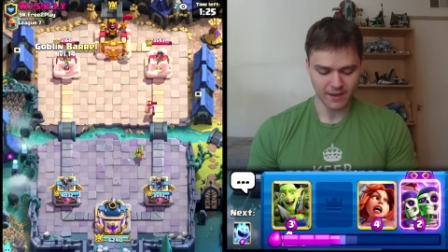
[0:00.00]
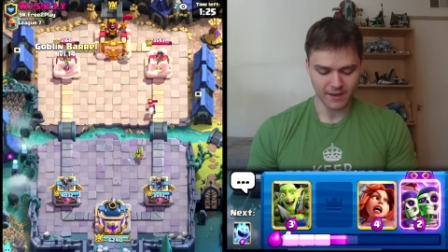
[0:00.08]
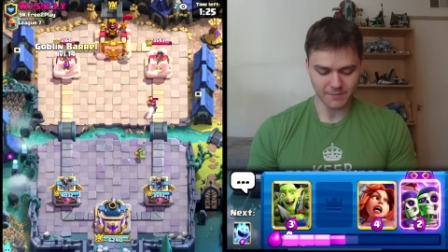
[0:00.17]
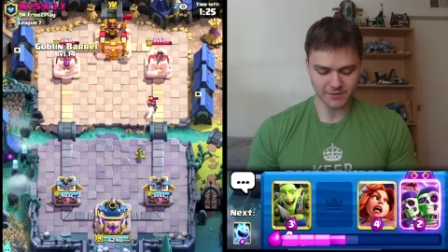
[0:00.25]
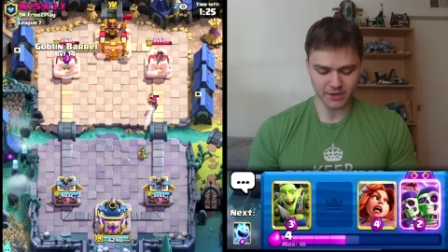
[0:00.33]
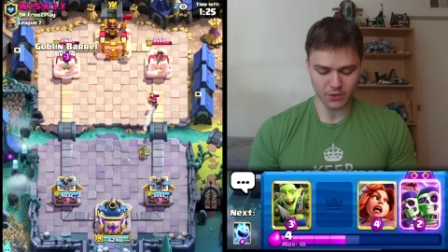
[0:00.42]

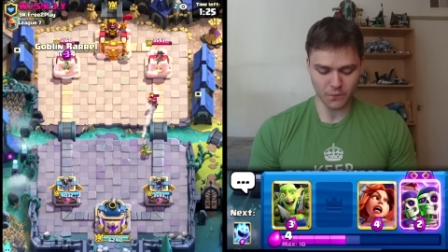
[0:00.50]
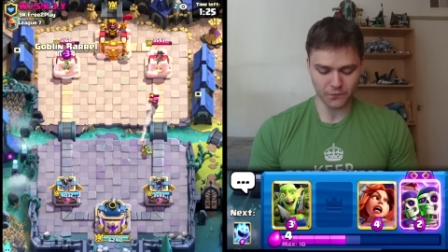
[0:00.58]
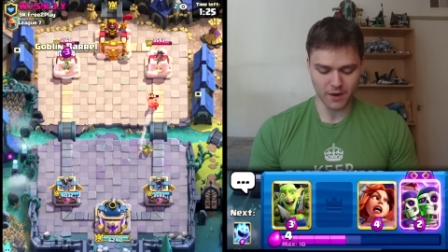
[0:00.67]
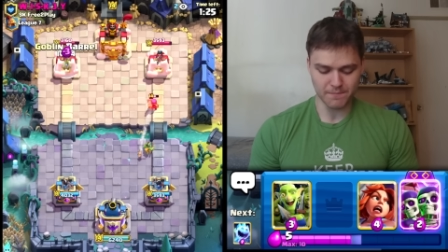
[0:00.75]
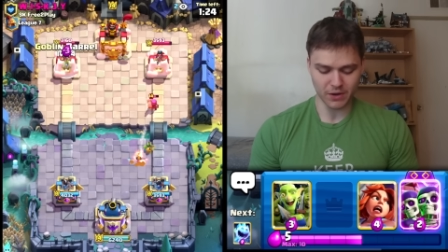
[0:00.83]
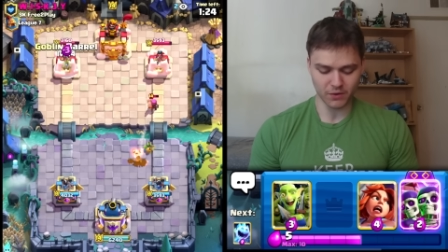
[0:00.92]
I'm just going to go
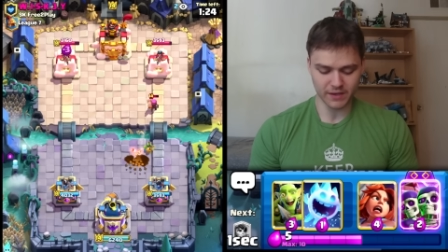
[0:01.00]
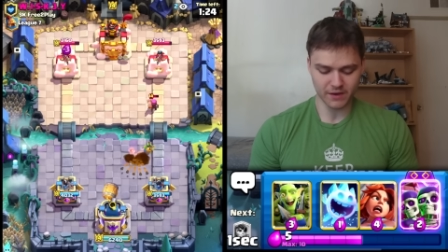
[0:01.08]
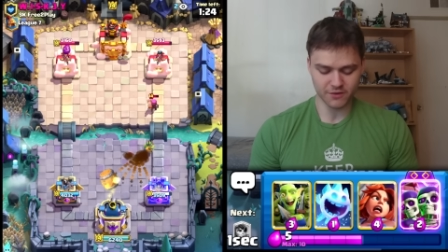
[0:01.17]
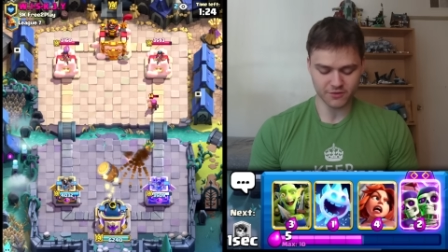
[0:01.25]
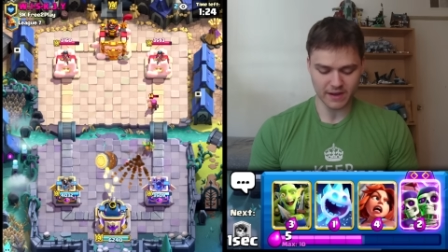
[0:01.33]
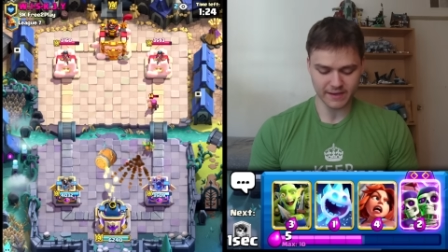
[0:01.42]
for a barrel
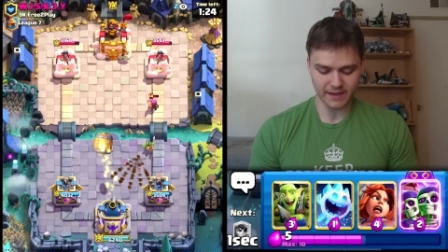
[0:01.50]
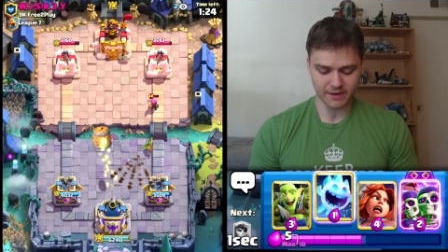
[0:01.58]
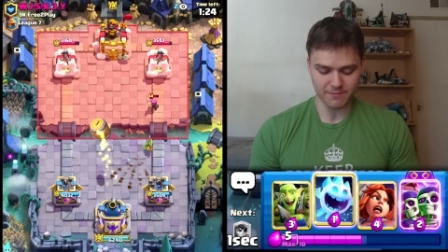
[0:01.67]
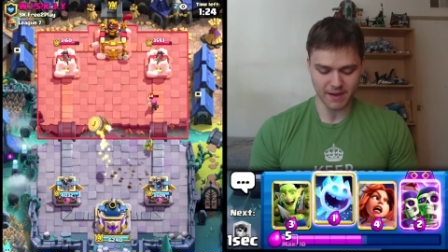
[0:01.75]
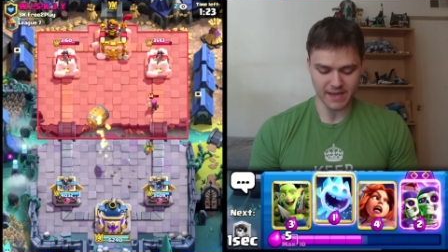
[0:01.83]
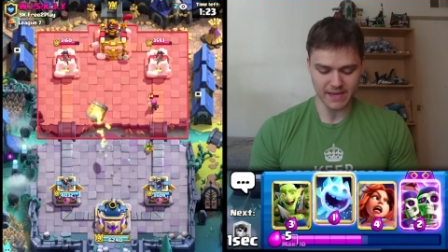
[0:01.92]
here, trying to get
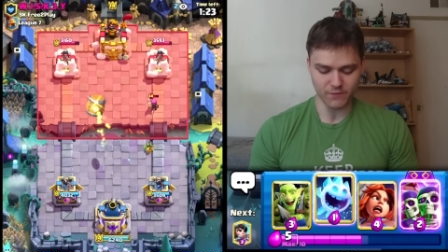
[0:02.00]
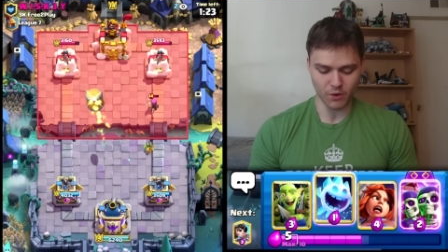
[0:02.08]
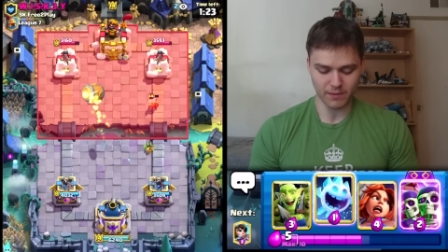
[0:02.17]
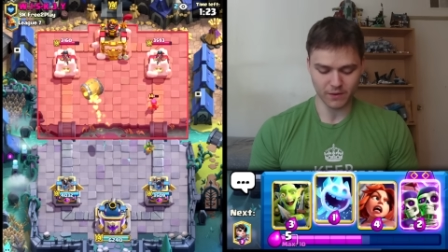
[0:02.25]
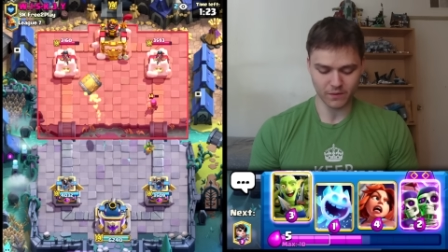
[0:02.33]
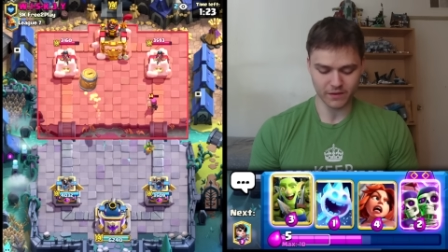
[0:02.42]
to my Evo
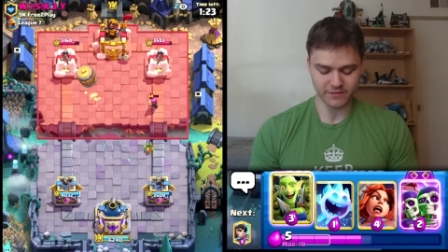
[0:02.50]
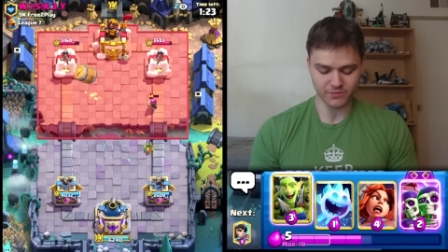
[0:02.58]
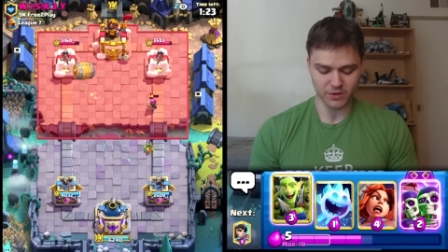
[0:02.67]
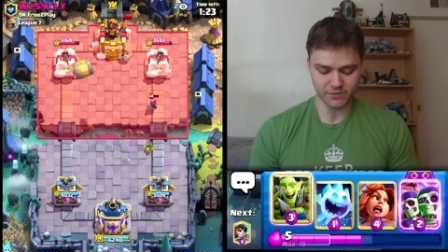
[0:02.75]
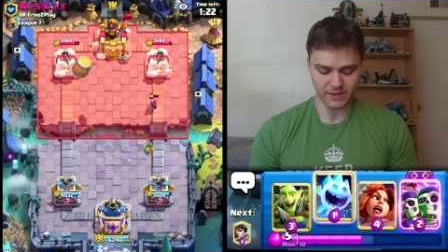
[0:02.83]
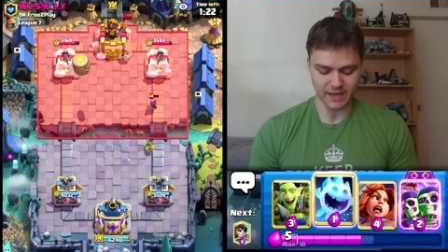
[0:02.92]
barrel, because
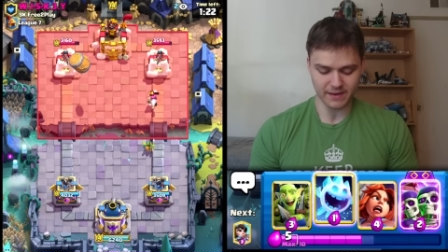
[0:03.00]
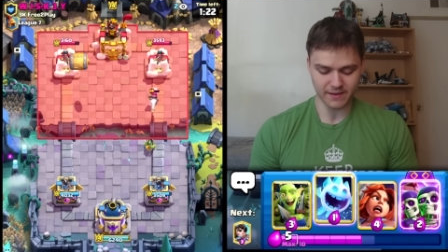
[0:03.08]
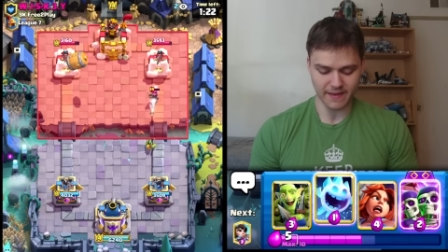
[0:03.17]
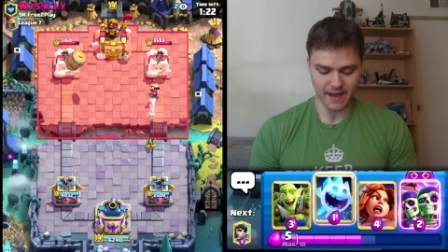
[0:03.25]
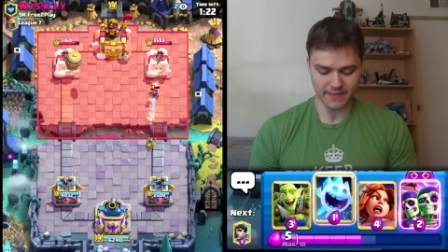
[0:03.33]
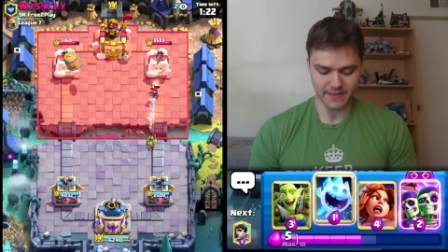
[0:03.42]
once we get to
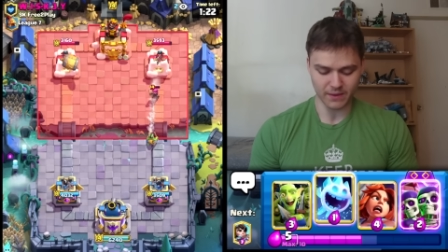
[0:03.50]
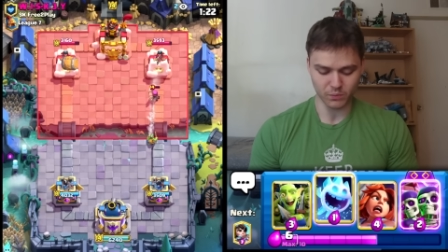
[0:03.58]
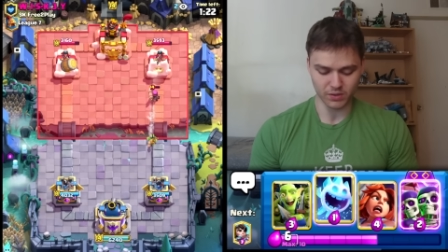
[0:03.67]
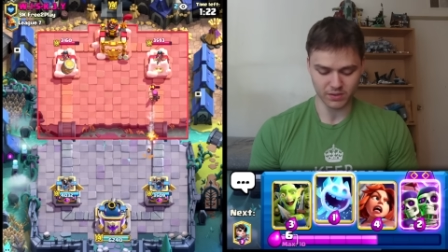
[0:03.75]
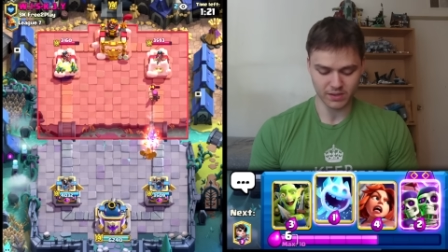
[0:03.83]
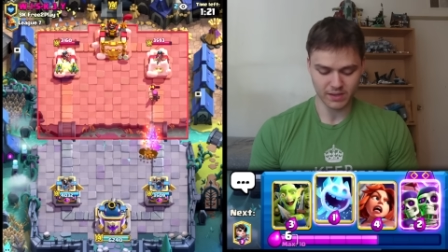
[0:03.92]
that, that
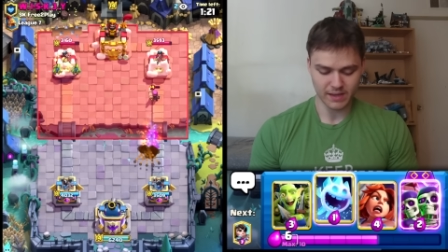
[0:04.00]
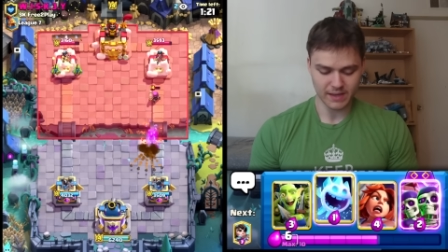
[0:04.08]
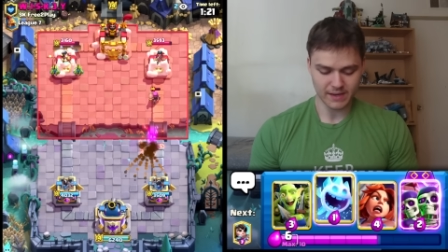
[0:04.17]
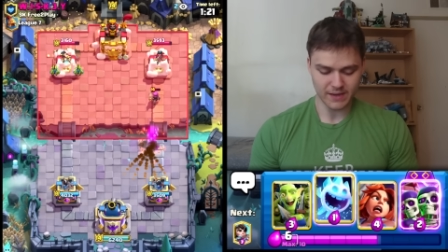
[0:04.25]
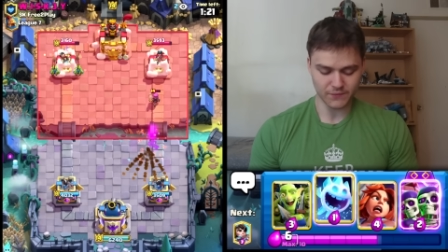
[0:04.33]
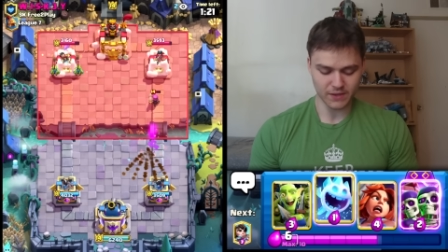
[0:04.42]
will
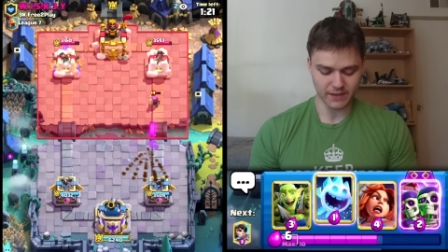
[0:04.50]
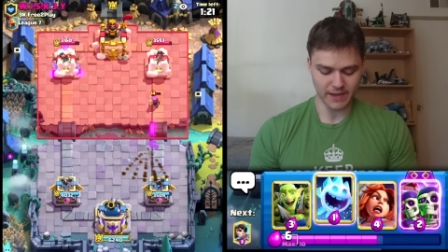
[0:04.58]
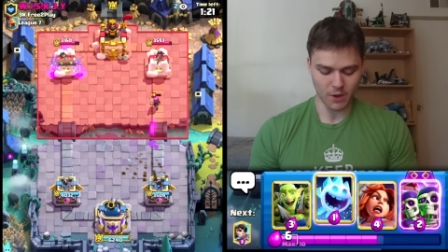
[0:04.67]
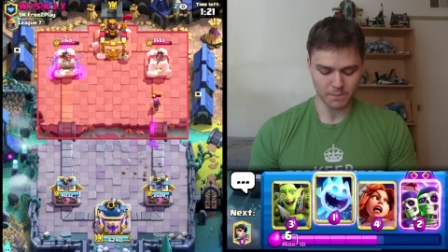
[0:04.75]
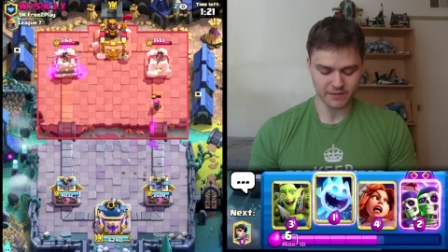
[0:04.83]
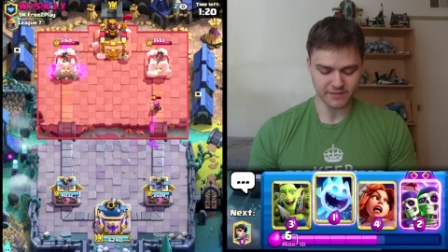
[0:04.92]
definitely
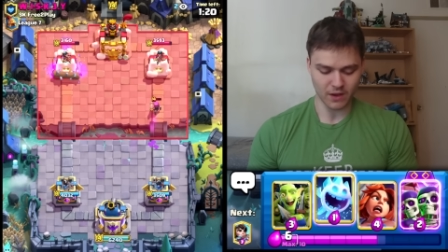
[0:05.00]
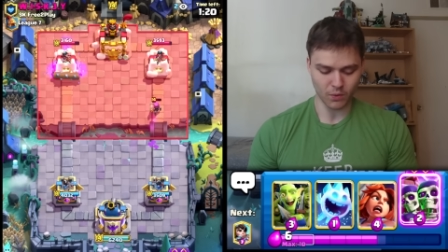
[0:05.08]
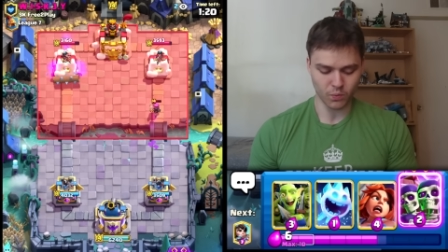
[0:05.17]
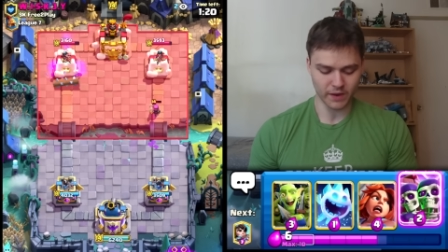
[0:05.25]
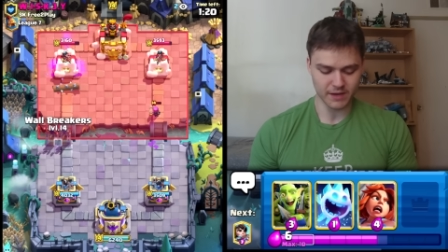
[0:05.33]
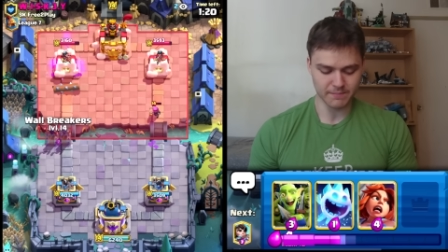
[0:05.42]
help us out
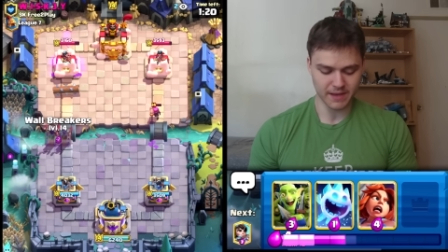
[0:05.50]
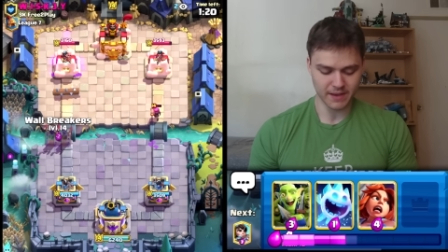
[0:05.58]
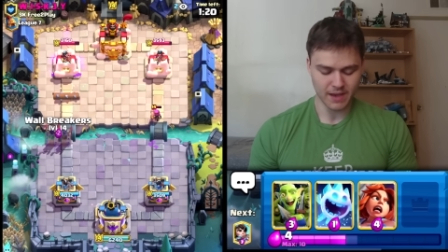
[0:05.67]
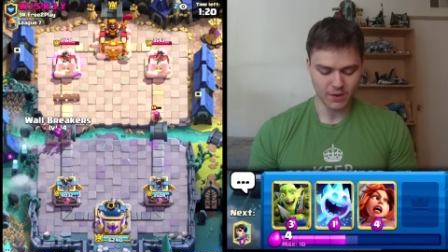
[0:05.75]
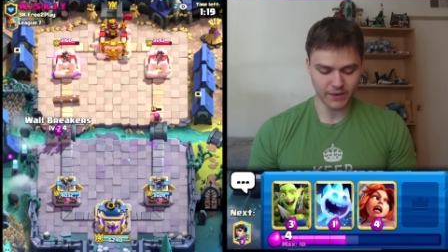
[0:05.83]
quite a bit.